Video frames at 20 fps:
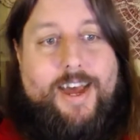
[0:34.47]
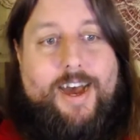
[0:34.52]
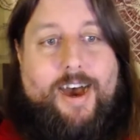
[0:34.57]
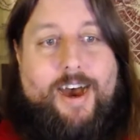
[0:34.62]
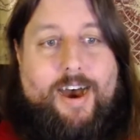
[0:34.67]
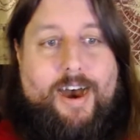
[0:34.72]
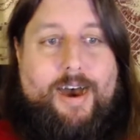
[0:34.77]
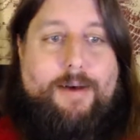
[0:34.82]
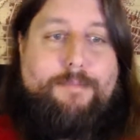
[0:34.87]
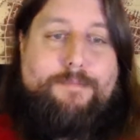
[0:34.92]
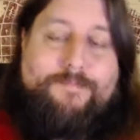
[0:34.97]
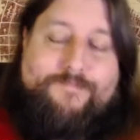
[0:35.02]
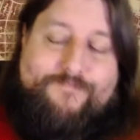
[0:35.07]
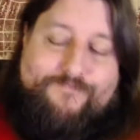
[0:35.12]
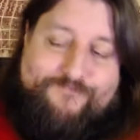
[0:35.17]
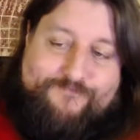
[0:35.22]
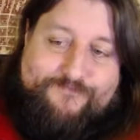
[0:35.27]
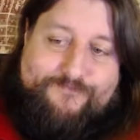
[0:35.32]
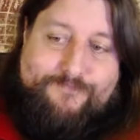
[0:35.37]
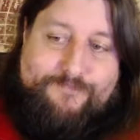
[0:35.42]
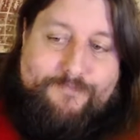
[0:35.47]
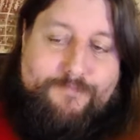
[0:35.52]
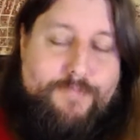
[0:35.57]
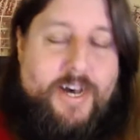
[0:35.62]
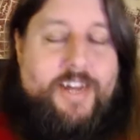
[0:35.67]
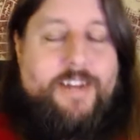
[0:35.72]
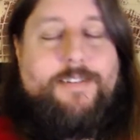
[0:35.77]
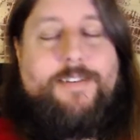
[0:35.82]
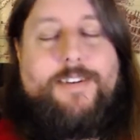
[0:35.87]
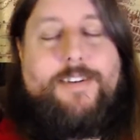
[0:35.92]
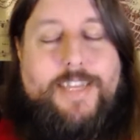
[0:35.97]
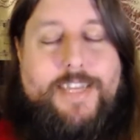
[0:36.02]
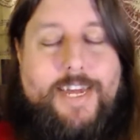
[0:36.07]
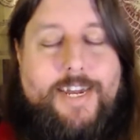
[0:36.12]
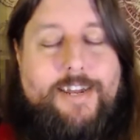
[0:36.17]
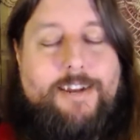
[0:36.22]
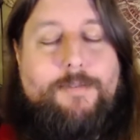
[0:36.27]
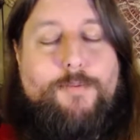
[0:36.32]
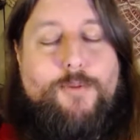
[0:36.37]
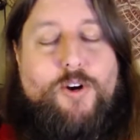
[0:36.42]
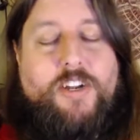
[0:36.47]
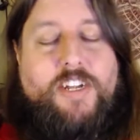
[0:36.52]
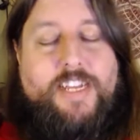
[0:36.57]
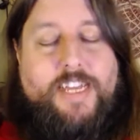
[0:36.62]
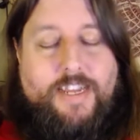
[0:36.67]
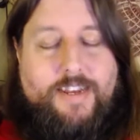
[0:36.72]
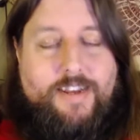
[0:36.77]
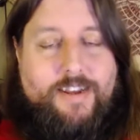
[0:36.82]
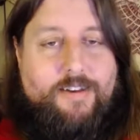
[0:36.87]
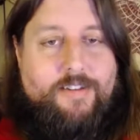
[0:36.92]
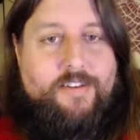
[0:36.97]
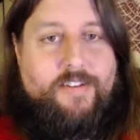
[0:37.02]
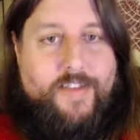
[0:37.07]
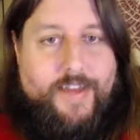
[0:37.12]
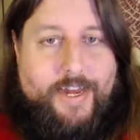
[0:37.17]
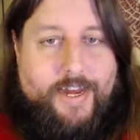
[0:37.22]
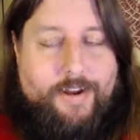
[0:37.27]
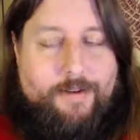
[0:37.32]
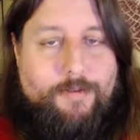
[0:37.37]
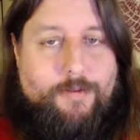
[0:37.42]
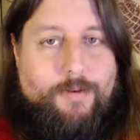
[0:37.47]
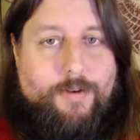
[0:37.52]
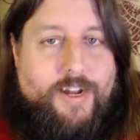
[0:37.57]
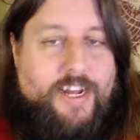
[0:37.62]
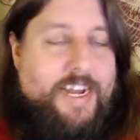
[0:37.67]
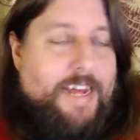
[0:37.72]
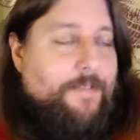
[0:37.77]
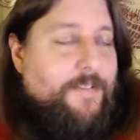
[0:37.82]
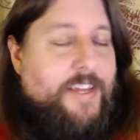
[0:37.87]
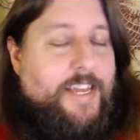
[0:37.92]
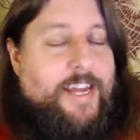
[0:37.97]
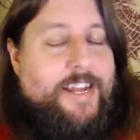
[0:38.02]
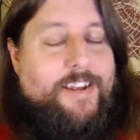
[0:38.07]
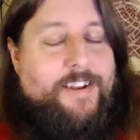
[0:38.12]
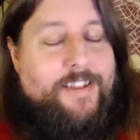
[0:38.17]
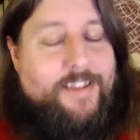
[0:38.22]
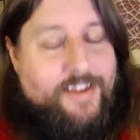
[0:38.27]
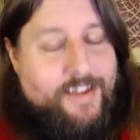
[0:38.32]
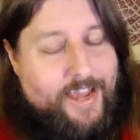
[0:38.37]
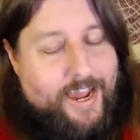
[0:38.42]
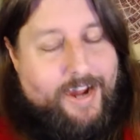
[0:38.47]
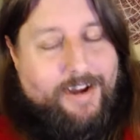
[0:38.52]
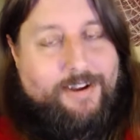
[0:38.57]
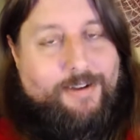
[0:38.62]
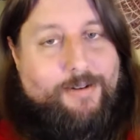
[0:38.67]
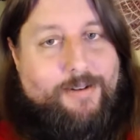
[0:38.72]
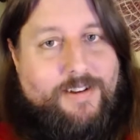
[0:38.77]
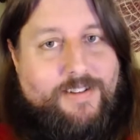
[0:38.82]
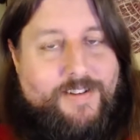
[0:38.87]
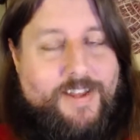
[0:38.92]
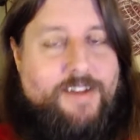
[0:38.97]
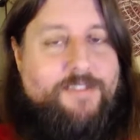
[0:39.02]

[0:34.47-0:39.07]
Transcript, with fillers: Uh, but to get into more detail than that, we're going to have to get into the categories.